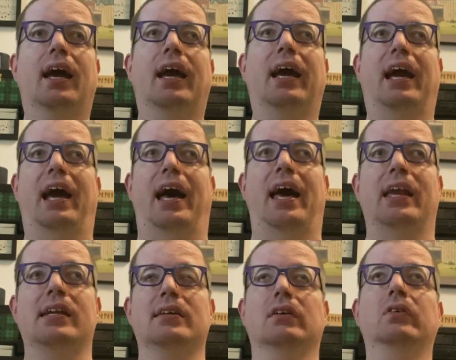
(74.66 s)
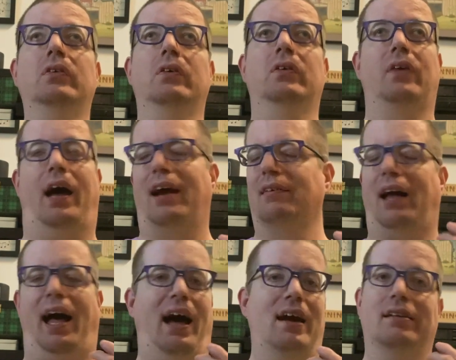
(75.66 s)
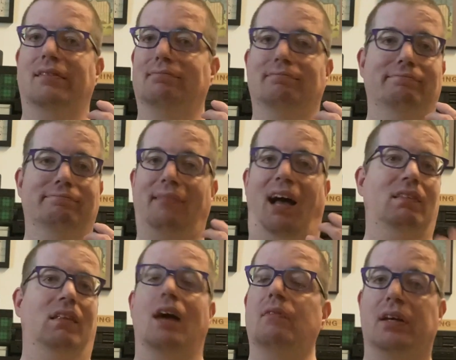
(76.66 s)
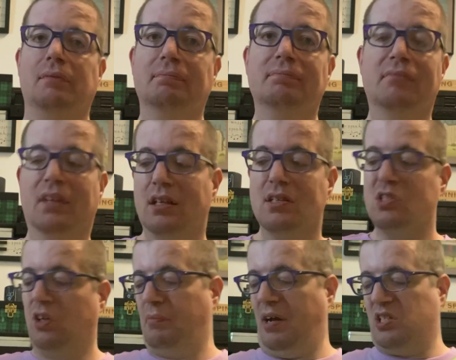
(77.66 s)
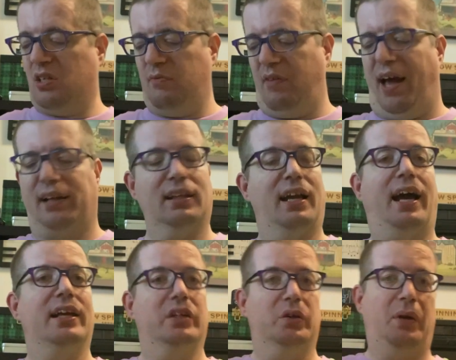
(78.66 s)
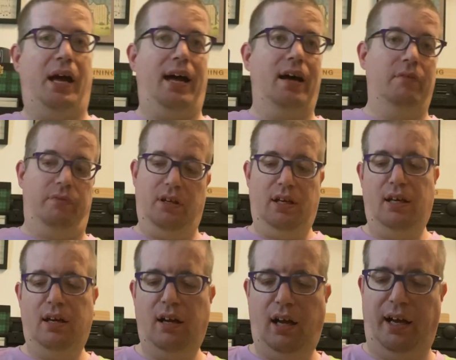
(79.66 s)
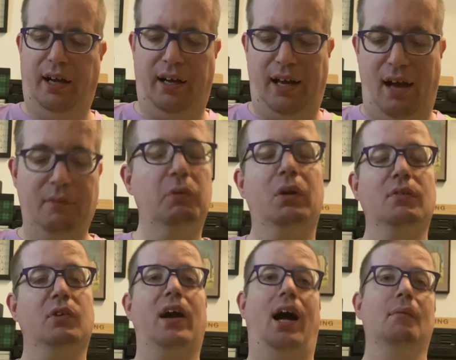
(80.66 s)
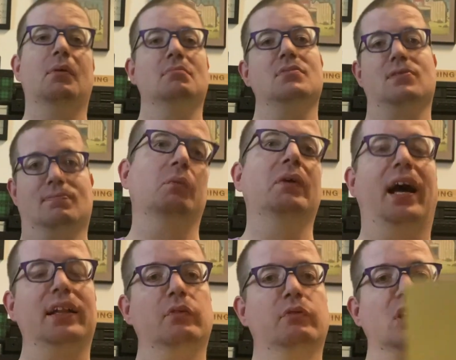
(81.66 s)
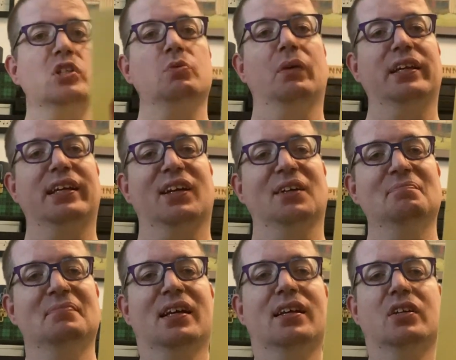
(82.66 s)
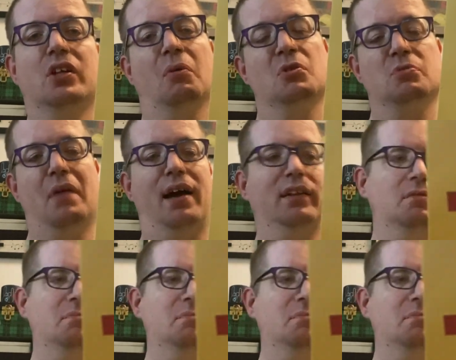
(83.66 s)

And I love it. So much, in fact, that I do have every one of her albums. We got the first one here, Don't Smile at